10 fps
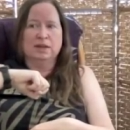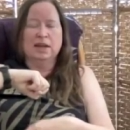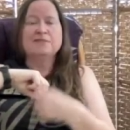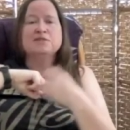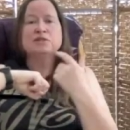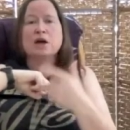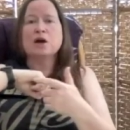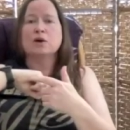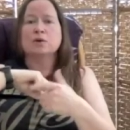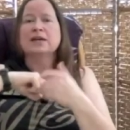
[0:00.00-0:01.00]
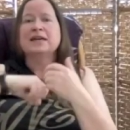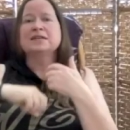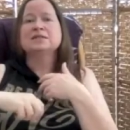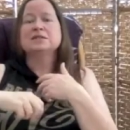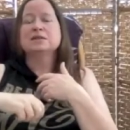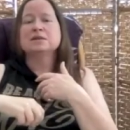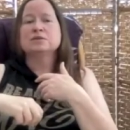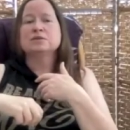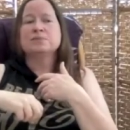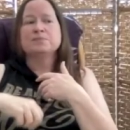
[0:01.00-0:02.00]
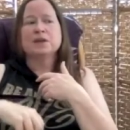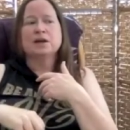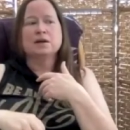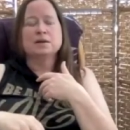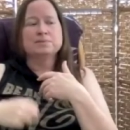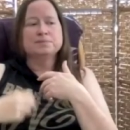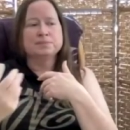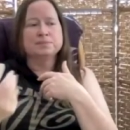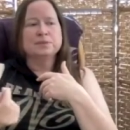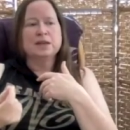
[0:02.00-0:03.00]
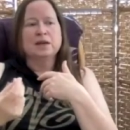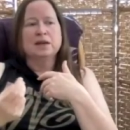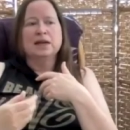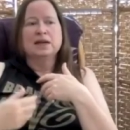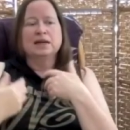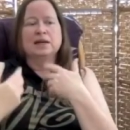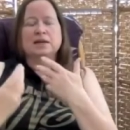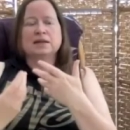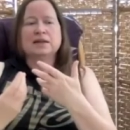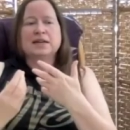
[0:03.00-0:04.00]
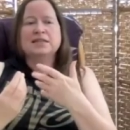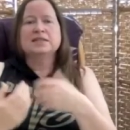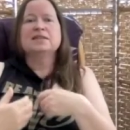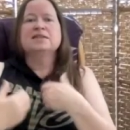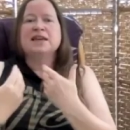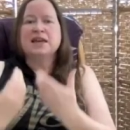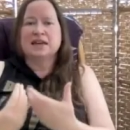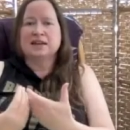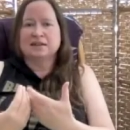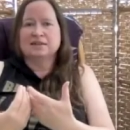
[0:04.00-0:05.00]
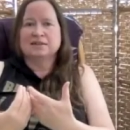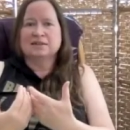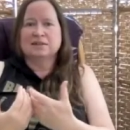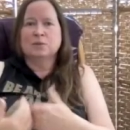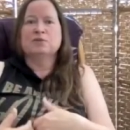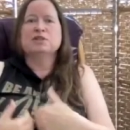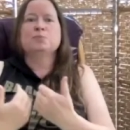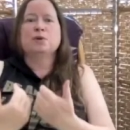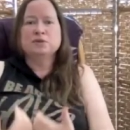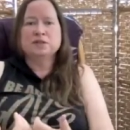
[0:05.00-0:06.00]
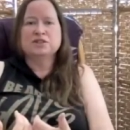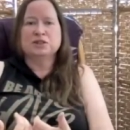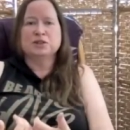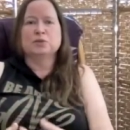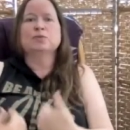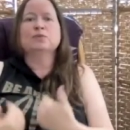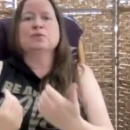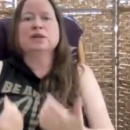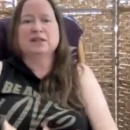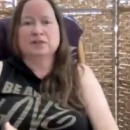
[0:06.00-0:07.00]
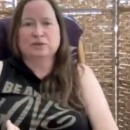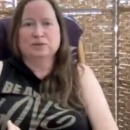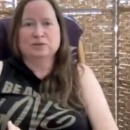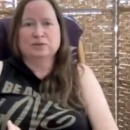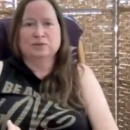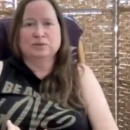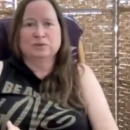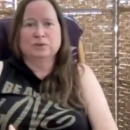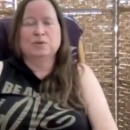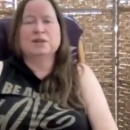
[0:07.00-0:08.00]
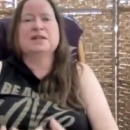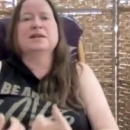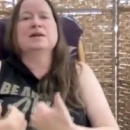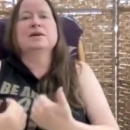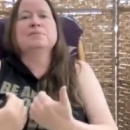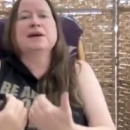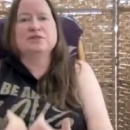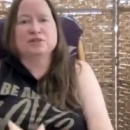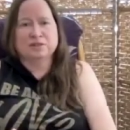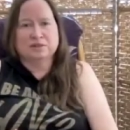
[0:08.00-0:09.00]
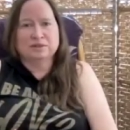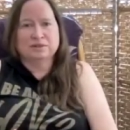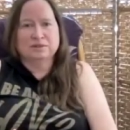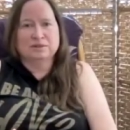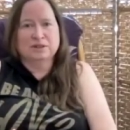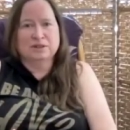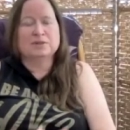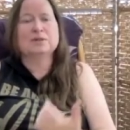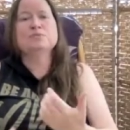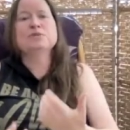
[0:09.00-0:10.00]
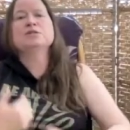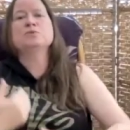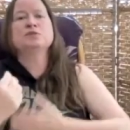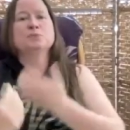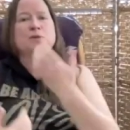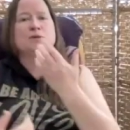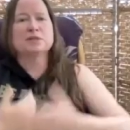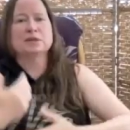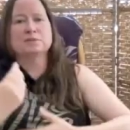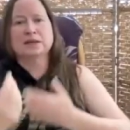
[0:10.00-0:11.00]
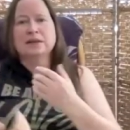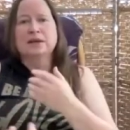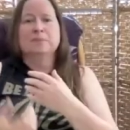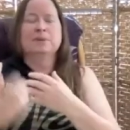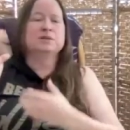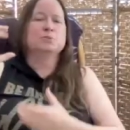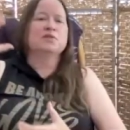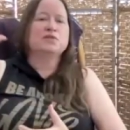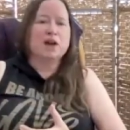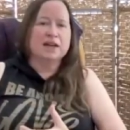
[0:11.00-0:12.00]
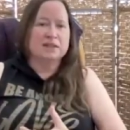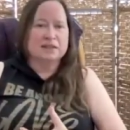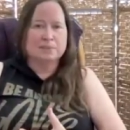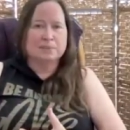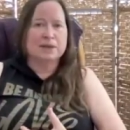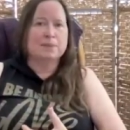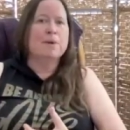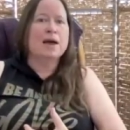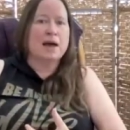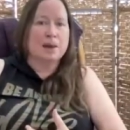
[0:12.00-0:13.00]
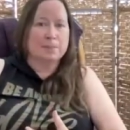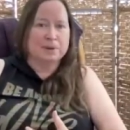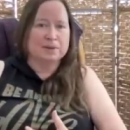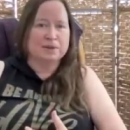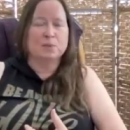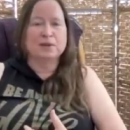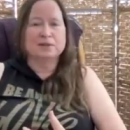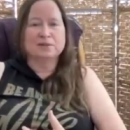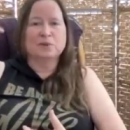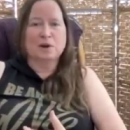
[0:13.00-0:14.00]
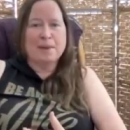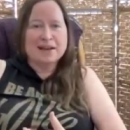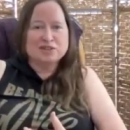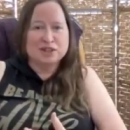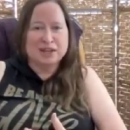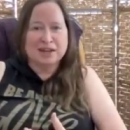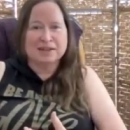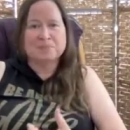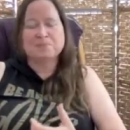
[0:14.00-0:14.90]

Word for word: if so is the um uh, is the thing that we're responding to real or is it imagined you know so sometimes we respond to something because we're afraid that something might happen you know we we're imagining it